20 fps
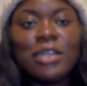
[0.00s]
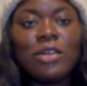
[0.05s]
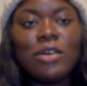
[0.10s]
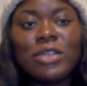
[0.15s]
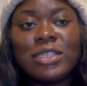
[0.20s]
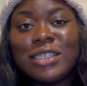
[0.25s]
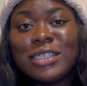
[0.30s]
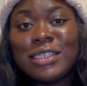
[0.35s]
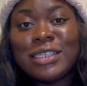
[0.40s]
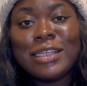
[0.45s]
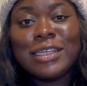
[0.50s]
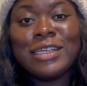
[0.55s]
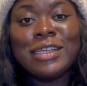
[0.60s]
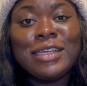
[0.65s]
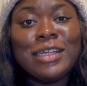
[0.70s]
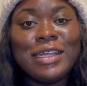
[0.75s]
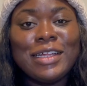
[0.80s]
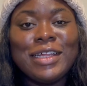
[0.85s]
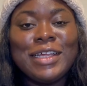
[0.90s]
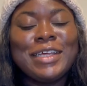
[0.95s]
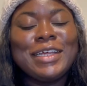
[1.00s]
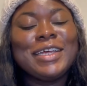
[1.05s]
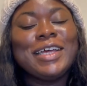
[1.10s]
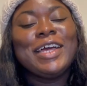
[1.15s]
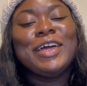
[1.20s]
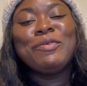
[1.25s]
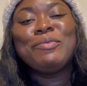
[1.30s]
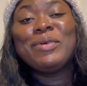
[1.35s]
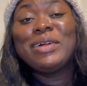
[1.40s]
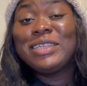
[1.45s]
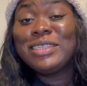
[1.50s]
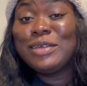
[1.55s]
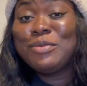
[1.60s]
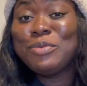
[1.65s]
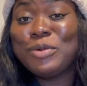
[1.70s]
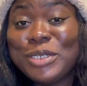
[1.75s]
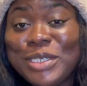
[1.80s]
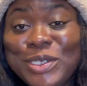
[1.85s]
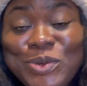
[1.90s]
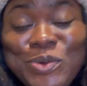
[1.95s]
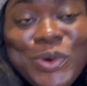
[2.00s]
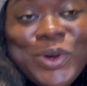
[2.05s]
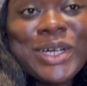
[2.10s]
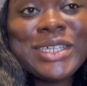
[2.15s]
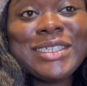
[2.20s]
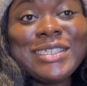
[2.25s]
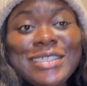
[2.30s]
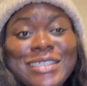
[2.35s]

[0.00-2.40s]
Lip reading: honestly. Bath & Body Works